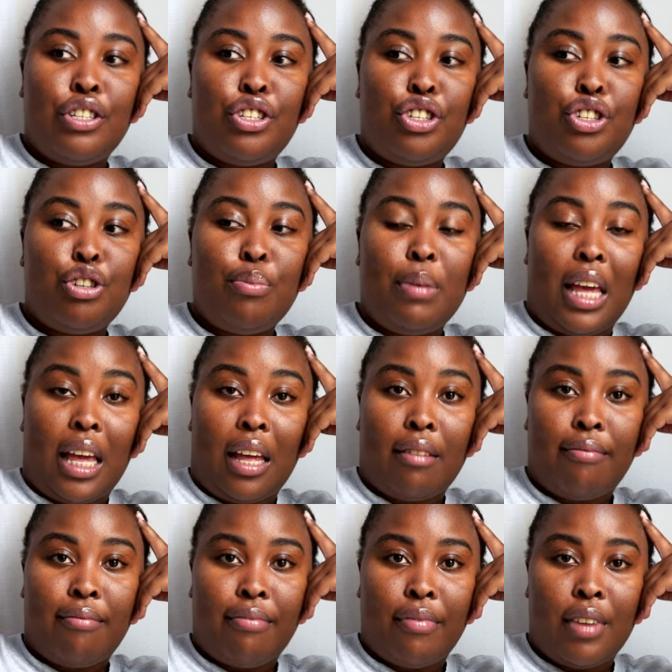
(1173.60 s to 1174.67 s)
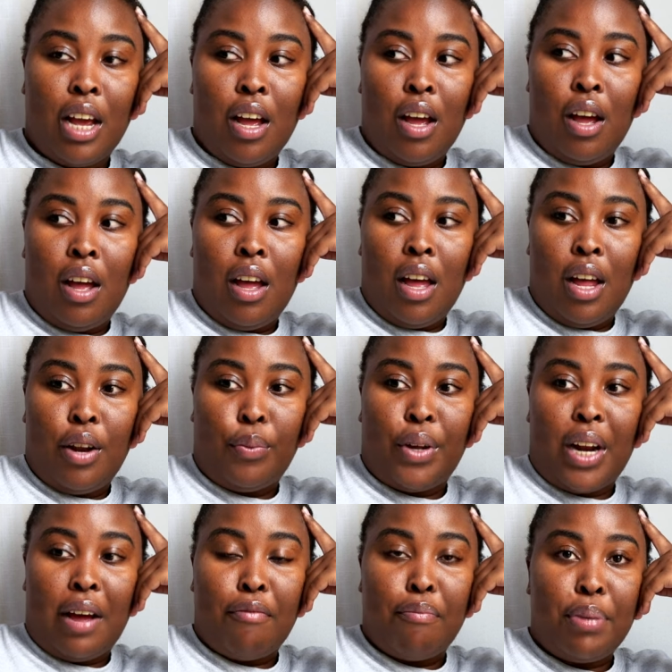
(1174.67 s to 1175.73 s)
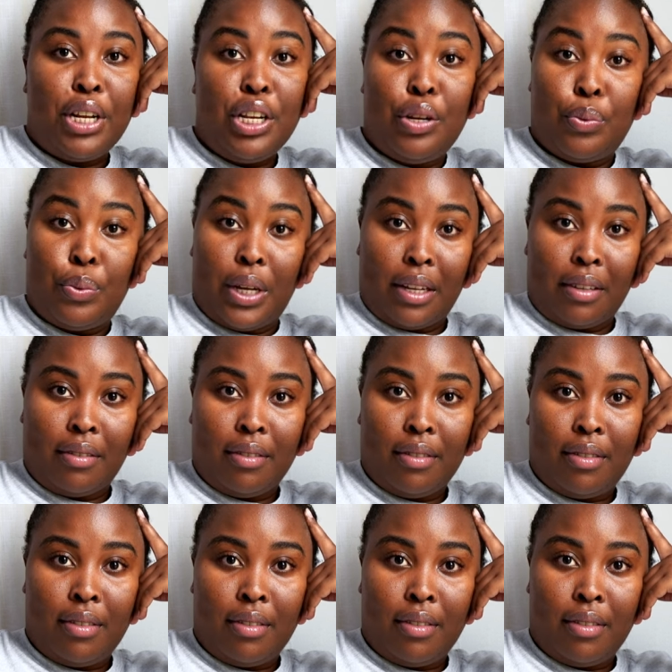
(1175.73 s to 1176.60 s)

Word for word: to me and what i've been doing